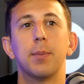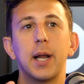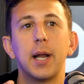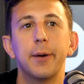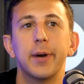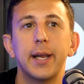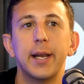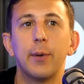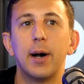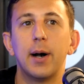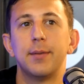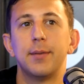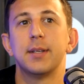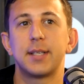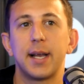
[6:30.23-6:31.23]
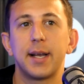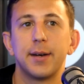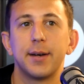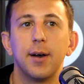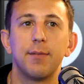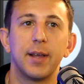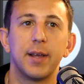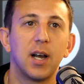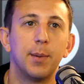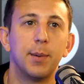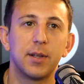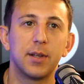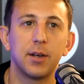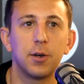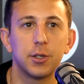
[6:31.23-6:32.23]
play really well, in the second half they come
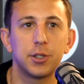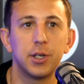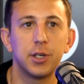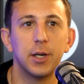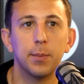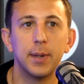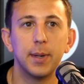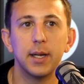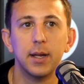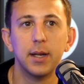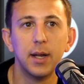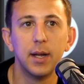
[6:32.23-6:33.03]
under the cosh a little bit.